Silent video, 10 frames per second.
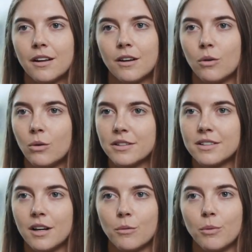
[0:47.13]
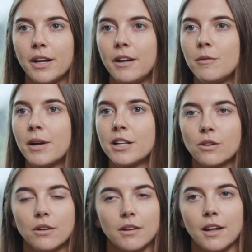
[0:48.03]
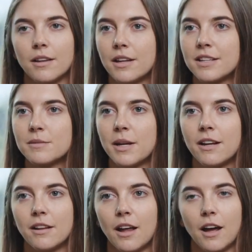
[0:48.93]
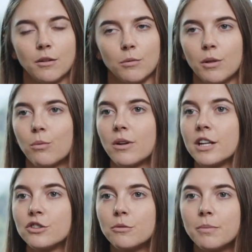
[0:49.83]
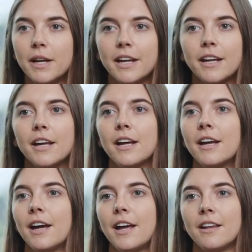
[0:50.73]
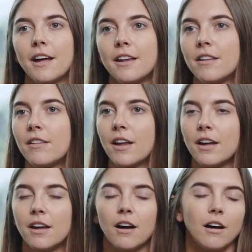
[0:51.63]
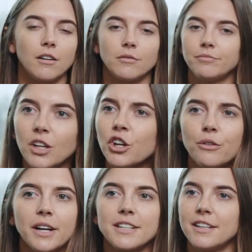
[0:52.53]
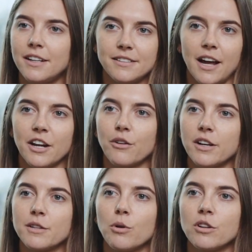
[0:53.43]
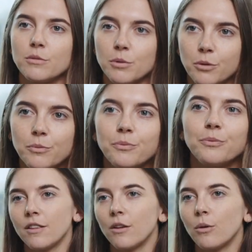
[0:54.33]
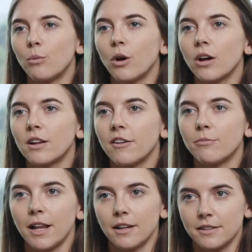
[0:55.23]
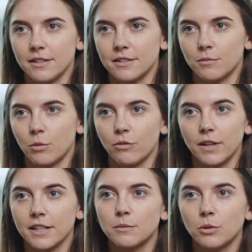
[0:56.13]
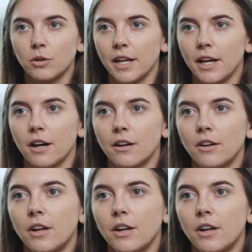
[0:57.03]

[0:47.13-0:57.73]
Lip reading: auditor, we make sure that they're spending in line with what they should be and that they are correct and as accurate as possible. The work-life balance is more flexible here,